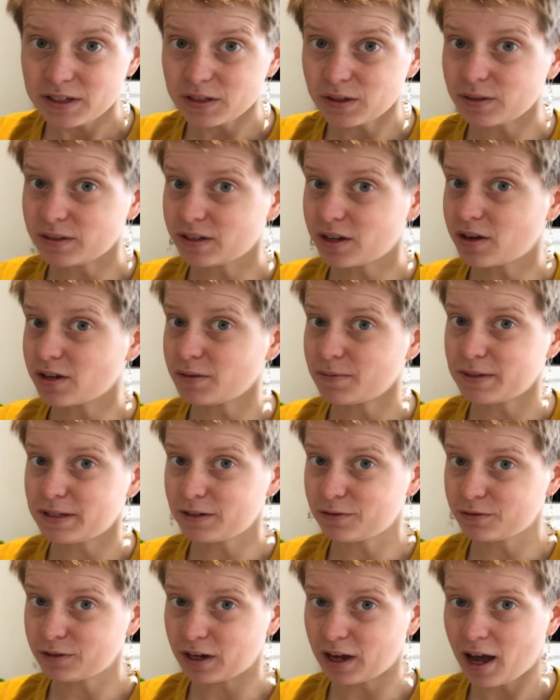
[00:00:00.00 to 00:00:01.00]
so it's going to be
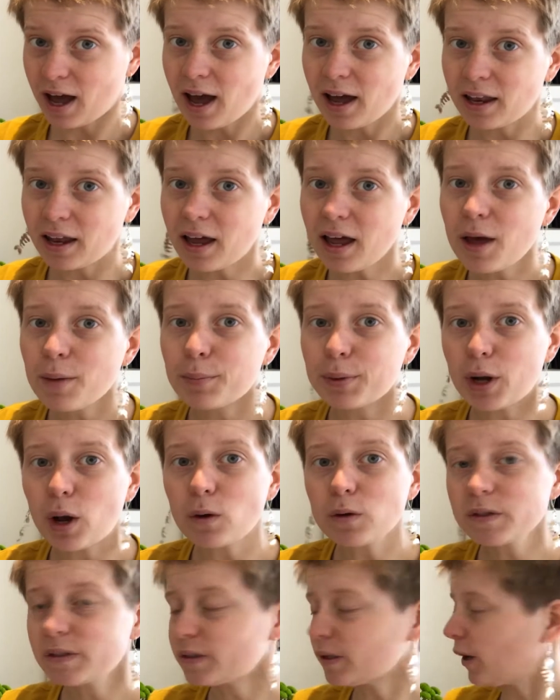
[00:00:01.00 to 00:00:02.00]
different color, but
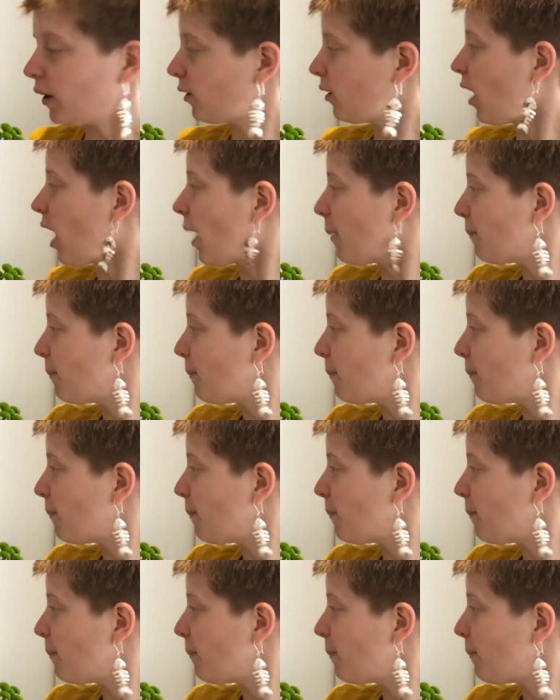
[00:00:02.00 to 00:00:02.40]
also I